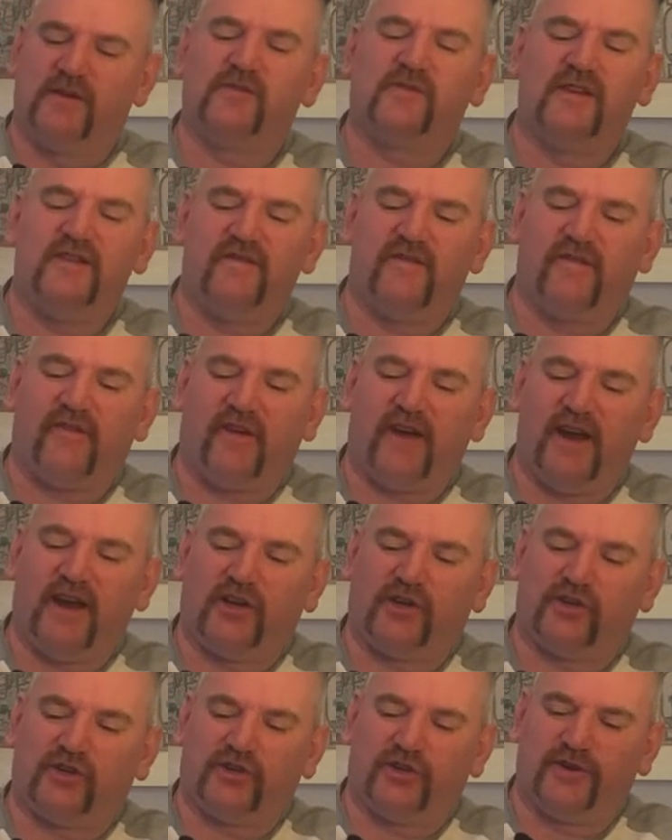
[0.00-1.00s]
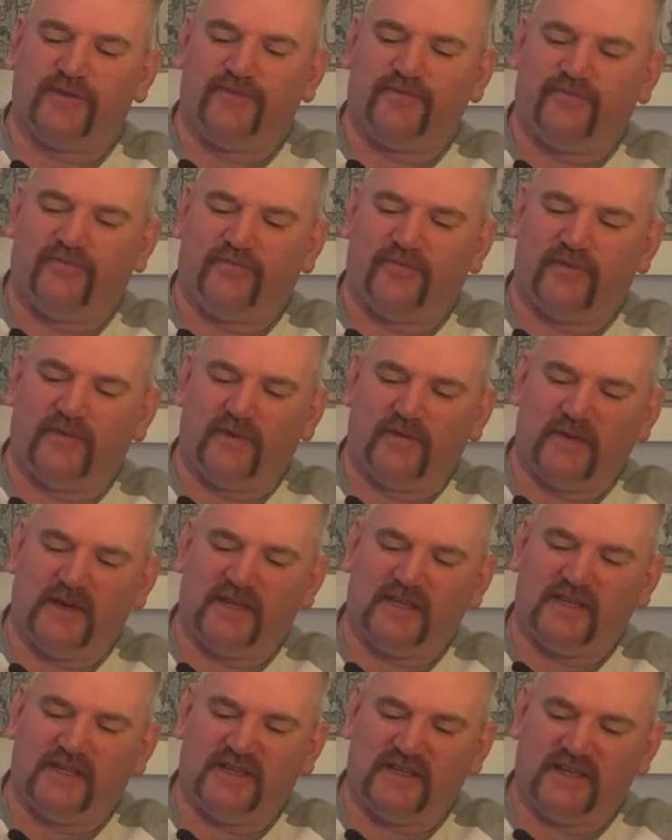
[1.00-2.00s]
Quite fresh. Bit of
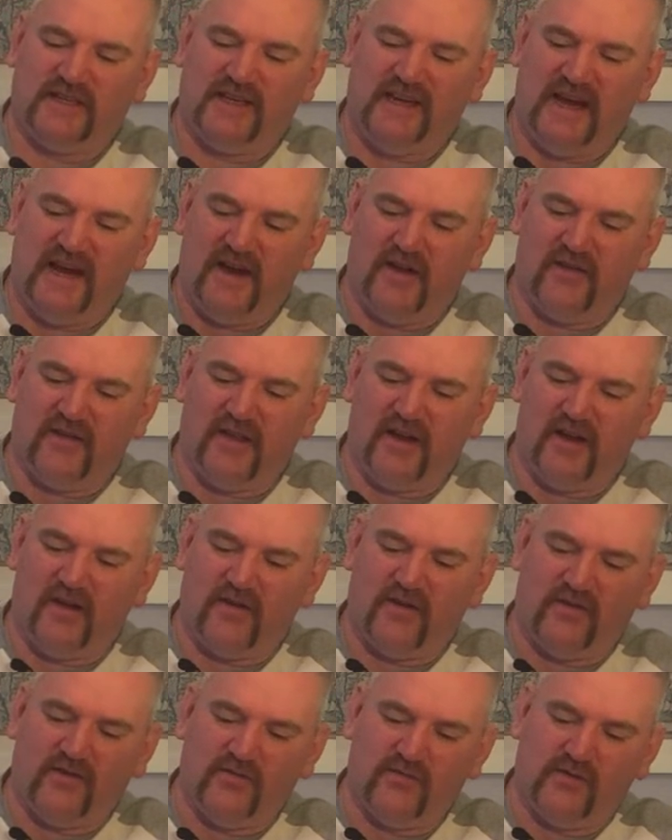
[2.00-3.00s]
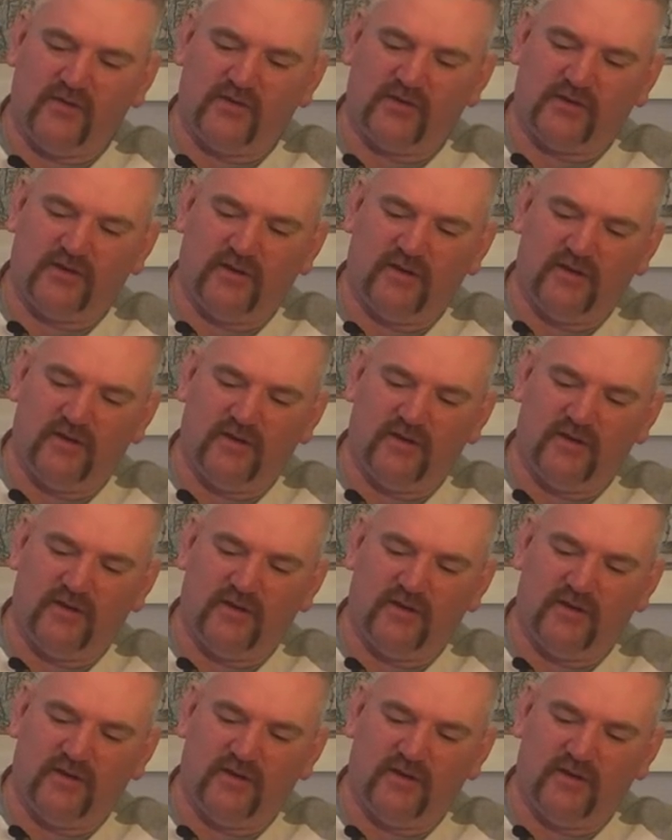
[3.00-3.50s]
sea air there, almost.